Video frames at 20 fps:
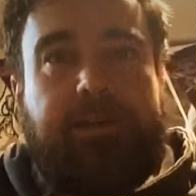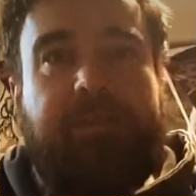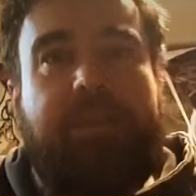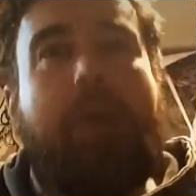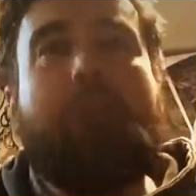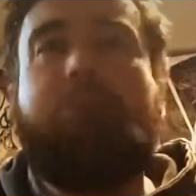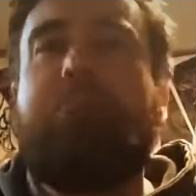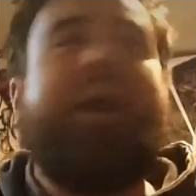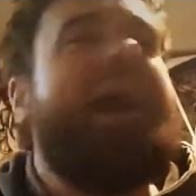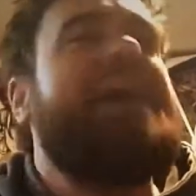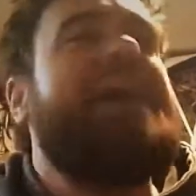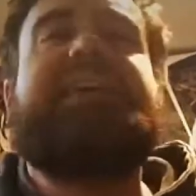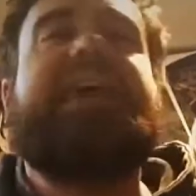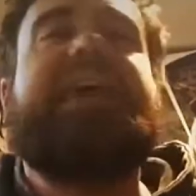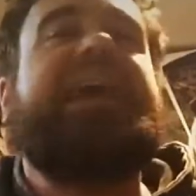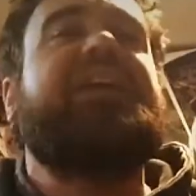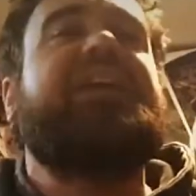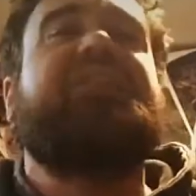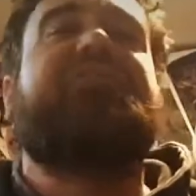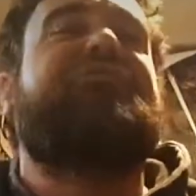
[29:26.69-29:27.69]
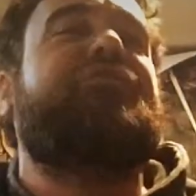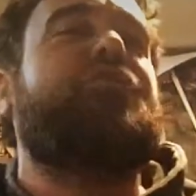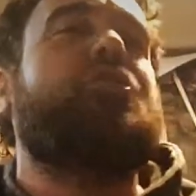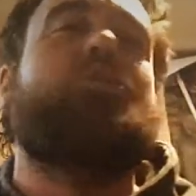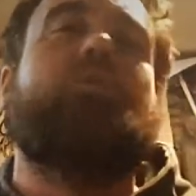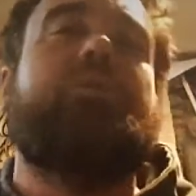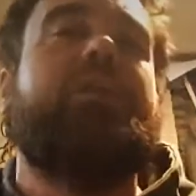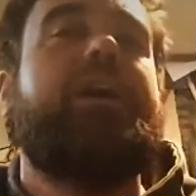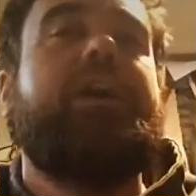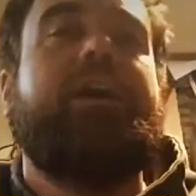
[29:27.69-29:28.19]
Then buy canned
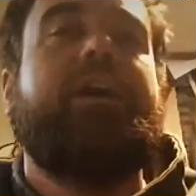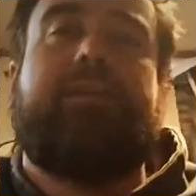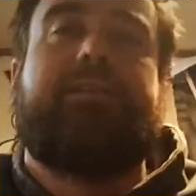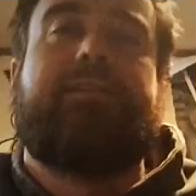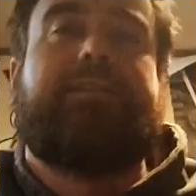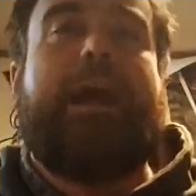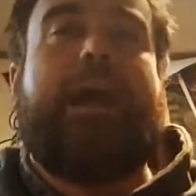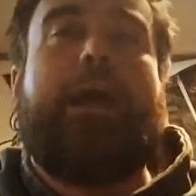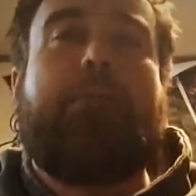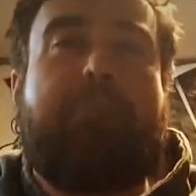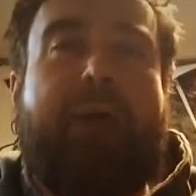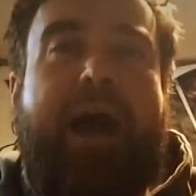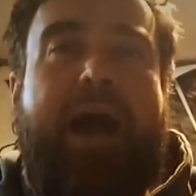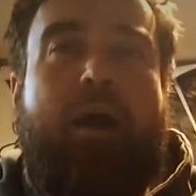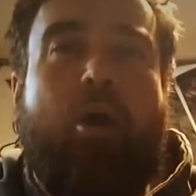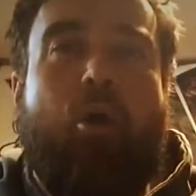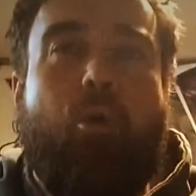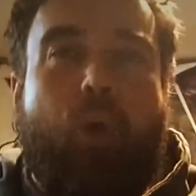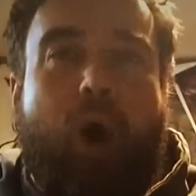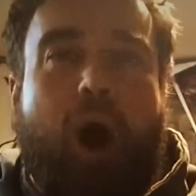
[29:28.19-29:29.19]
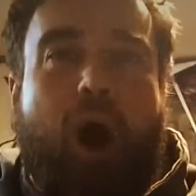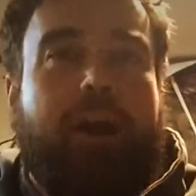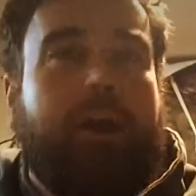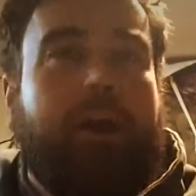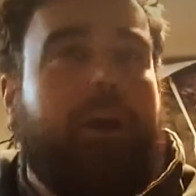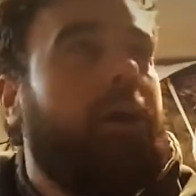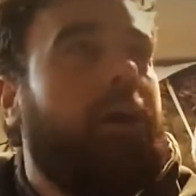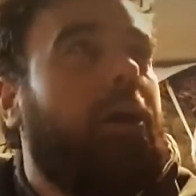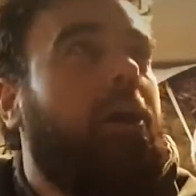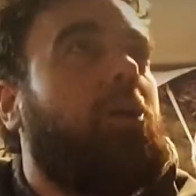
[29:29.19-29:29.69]
food, stockpile
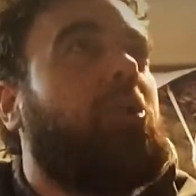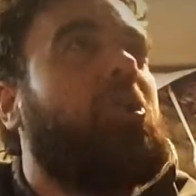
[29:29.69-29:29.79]
water,